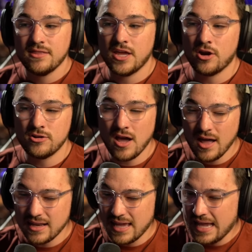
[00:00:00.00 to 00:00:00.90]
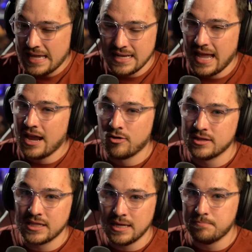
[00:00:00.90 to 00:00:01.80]
they are not
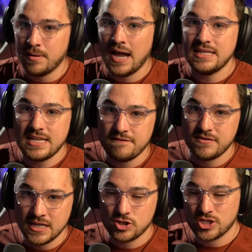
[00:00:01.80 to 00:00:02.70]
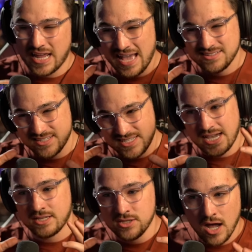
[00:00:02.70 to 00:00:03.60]
inherently, by definition, as a
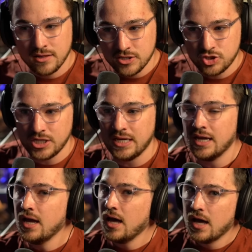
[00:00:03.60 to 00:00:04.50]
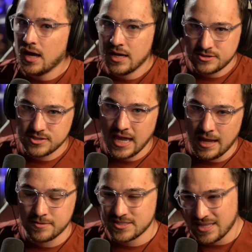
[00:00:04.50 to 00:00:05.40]
technology, a
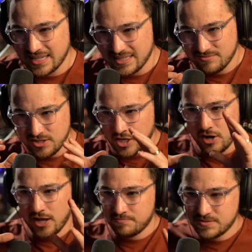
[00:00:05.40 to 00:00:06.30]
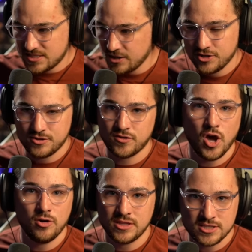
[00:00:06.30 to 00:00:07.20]
scam. It's not like, you know, a series of
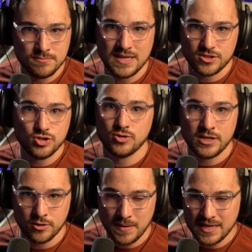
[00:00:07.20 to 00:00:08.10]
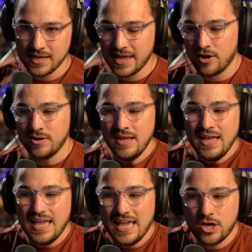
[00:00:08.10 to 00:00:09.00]
code that's meant to drain your bank account.
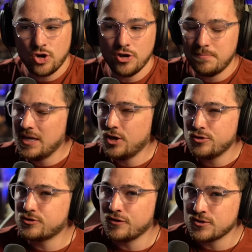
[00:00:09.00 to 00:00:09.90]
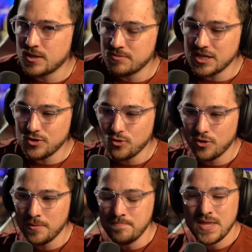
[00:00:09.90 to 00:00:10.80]
It could be used for something
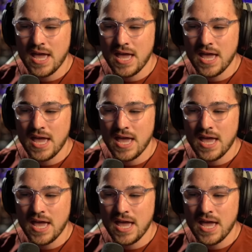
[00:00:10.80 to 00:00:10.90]
cool.